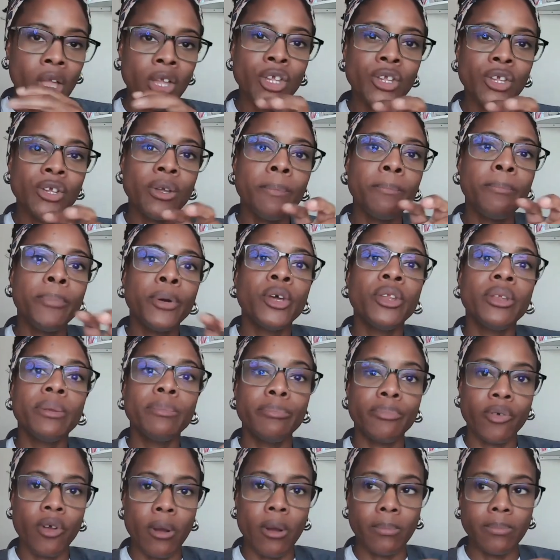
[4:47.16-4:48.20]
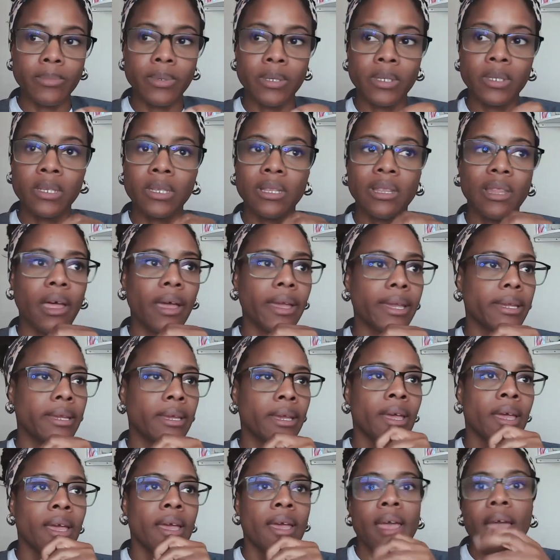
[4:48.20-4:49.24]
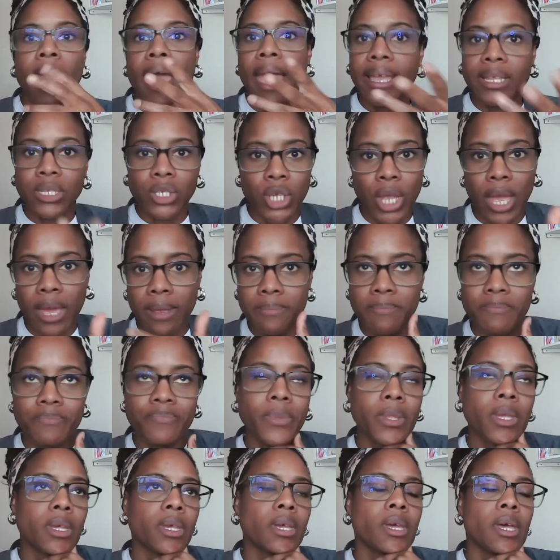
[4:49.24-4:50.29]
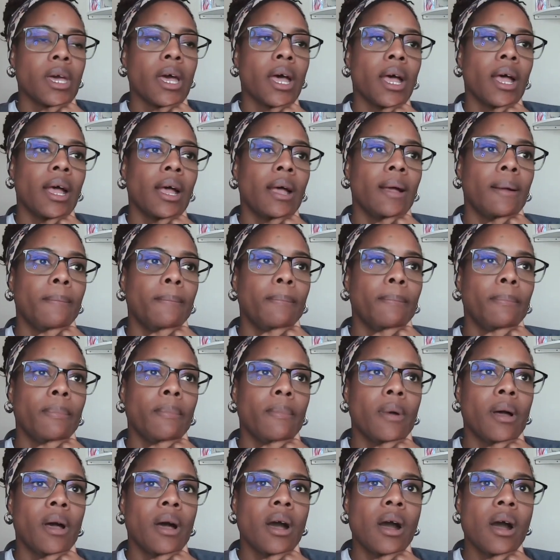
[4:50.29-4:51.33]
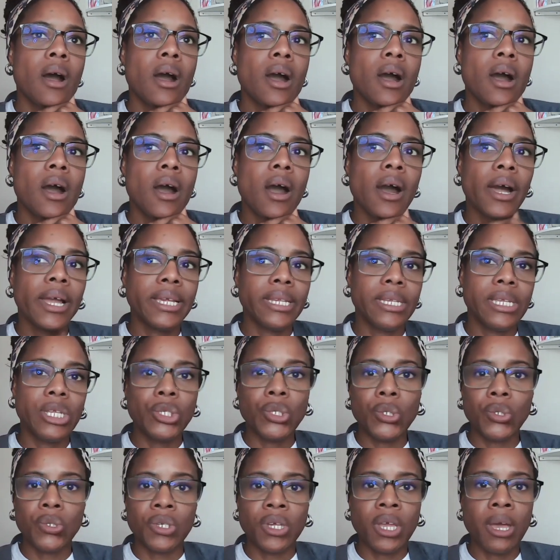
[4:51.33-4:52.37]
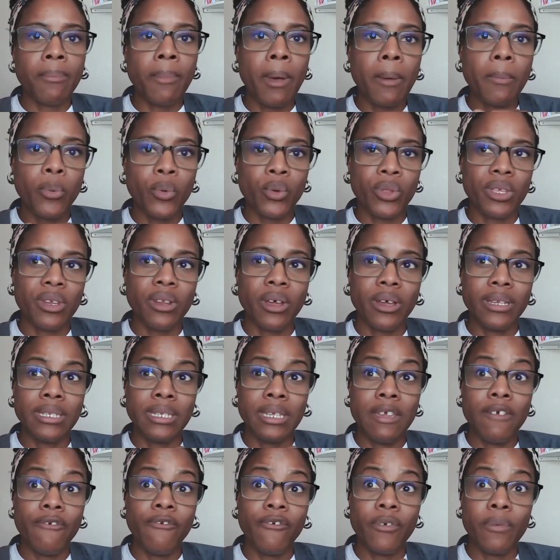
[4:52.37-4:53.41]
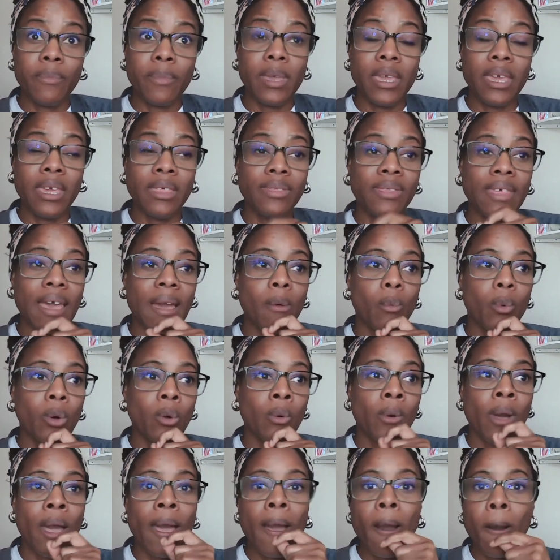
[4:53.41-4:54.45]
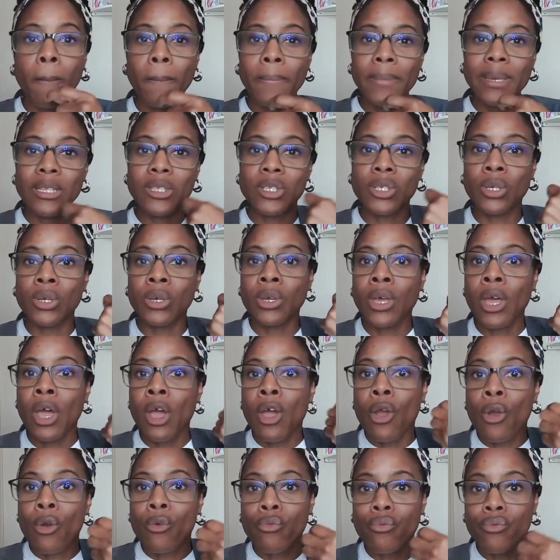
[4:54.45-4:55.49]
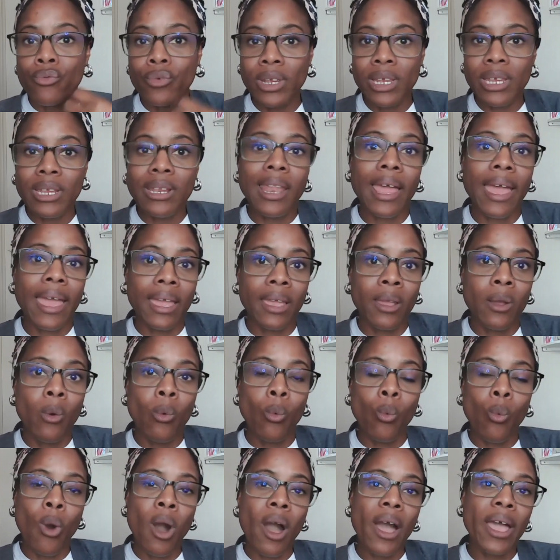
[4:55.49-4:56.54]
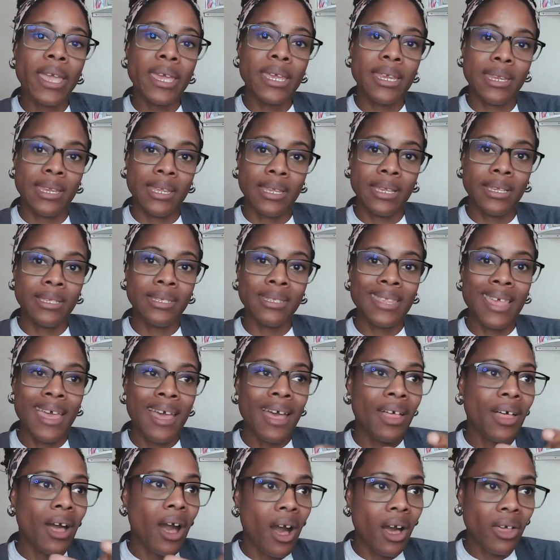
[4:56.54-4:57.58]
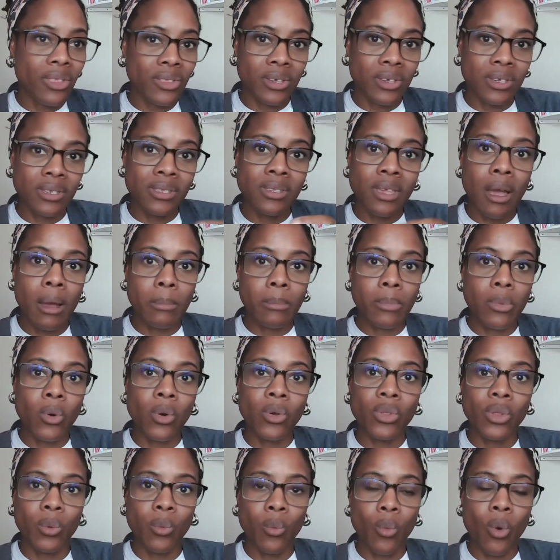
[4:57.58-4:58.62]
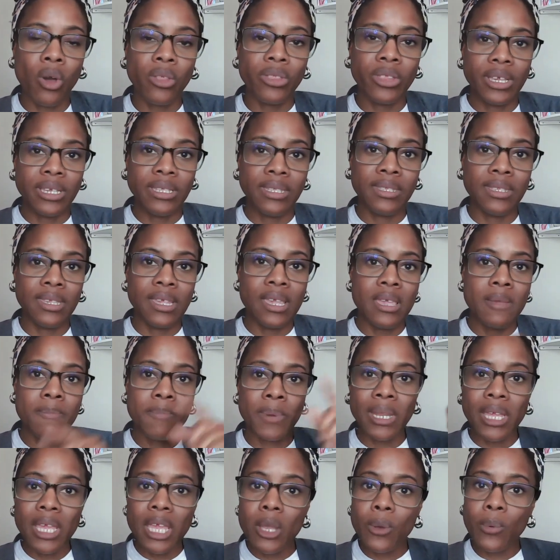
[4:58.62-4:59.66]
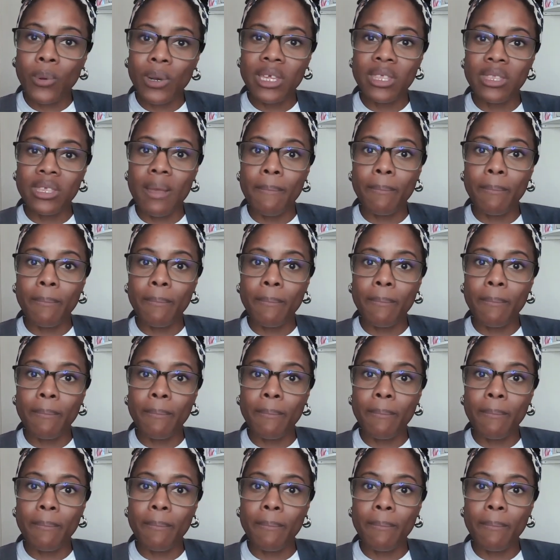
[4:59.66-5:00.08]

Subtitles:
You can put in prompts like, hey chat, I need you to come up with an idea for me that will help me to relay why it is others are more than what they see, but equally the